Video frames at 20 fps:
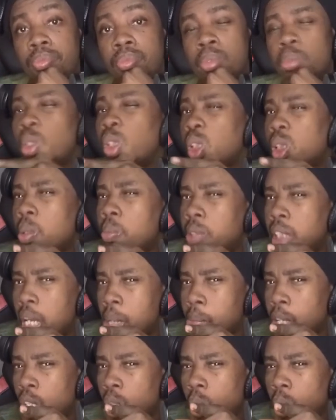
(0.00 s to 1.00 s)
But
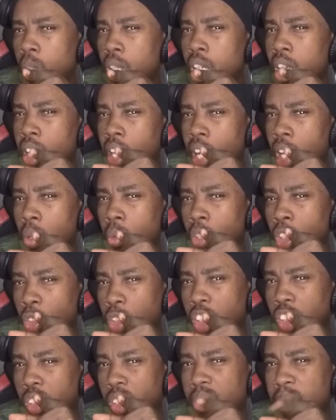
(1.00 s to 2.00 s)
sometimes are the only language
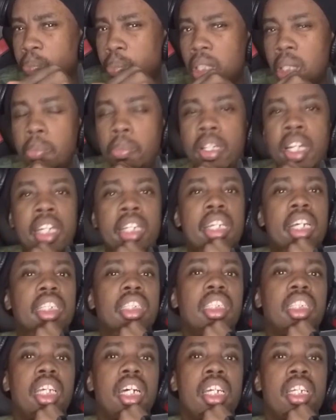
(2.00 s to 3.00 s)
that some people
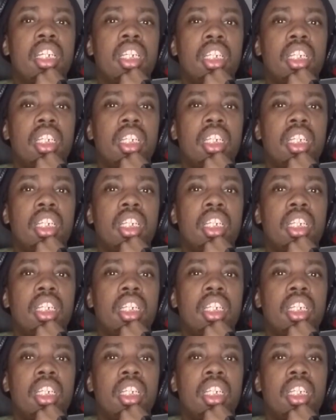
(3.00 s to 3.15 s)
understand.